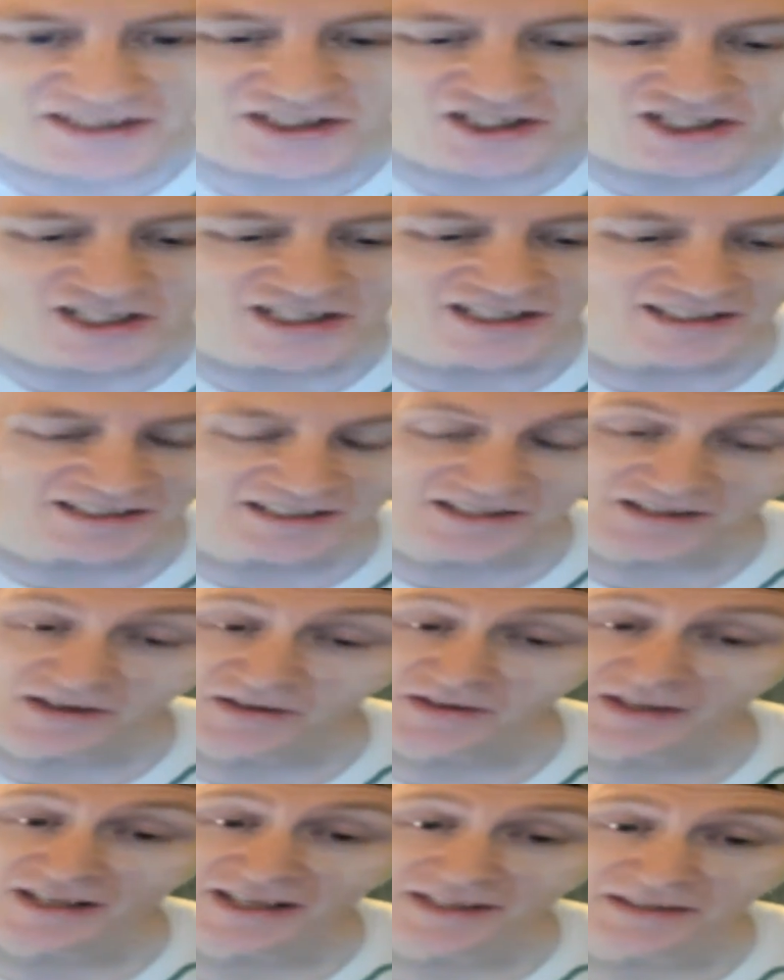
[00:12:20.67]
shit? You know
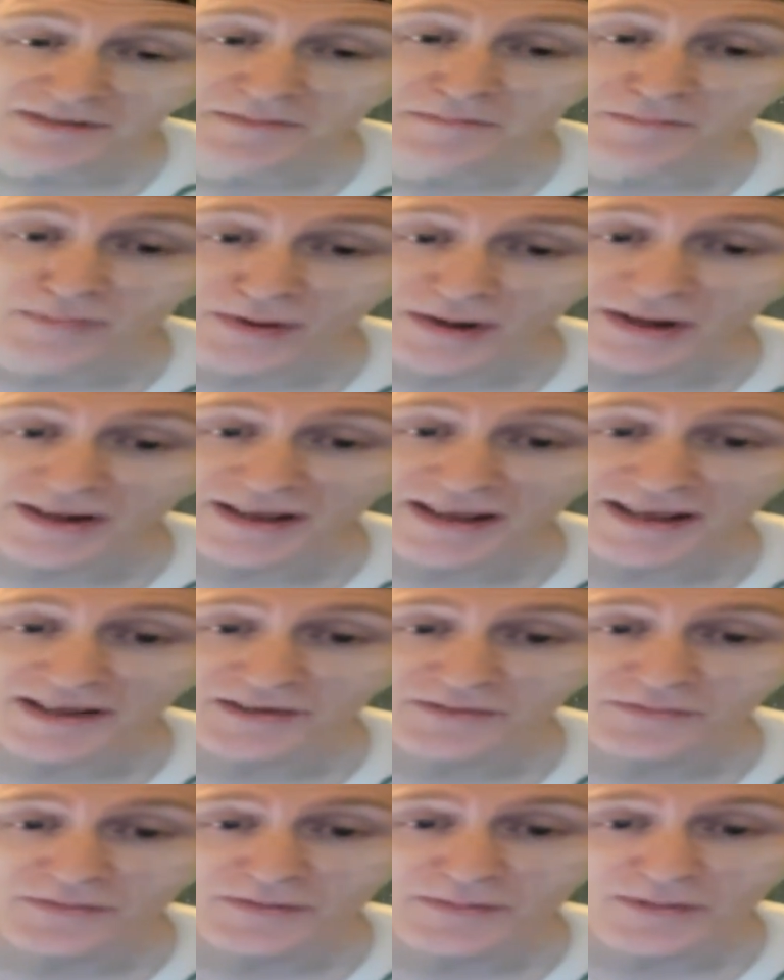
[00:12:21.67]
you got some punk ass
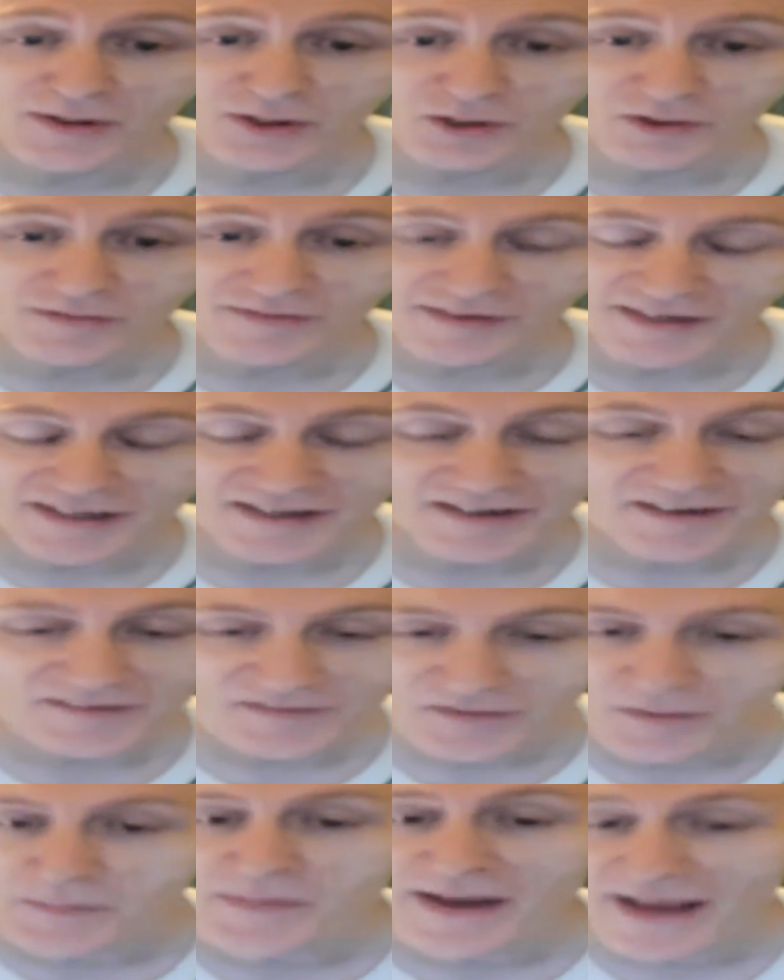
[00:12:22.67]
football over there if
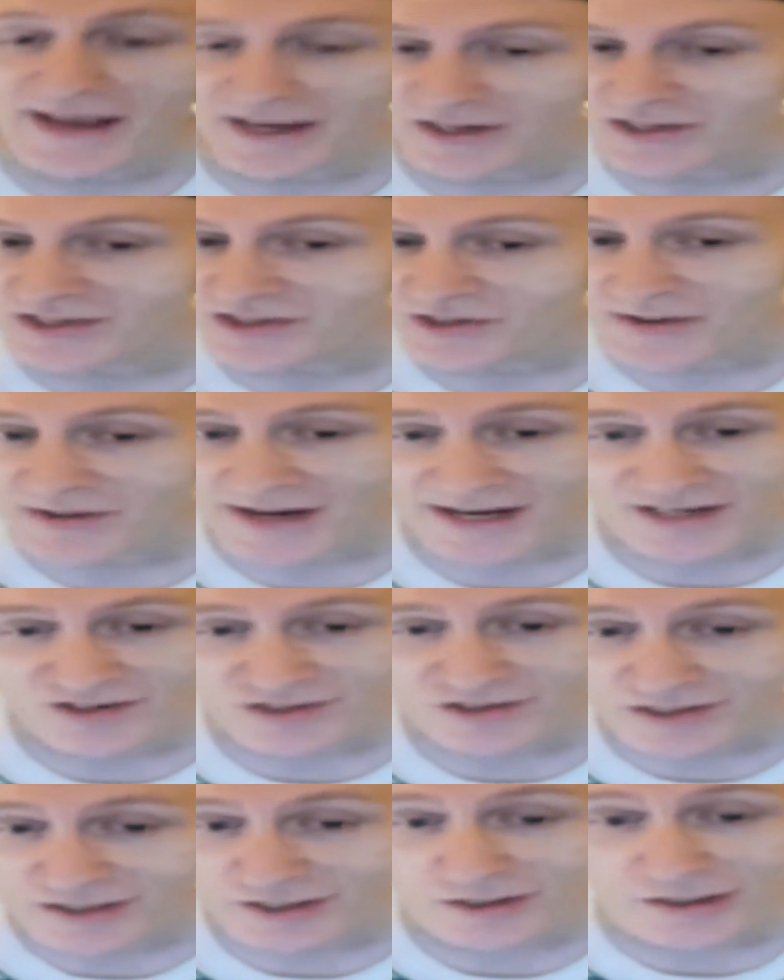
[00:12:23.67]
the Packers are
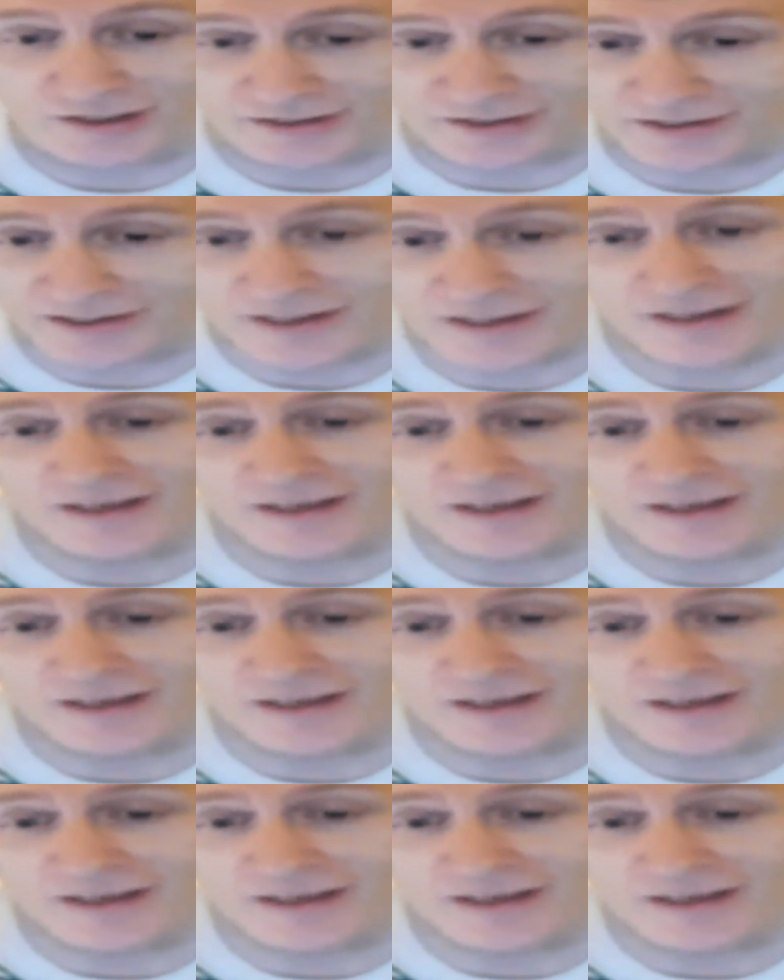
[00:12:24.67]
actually good.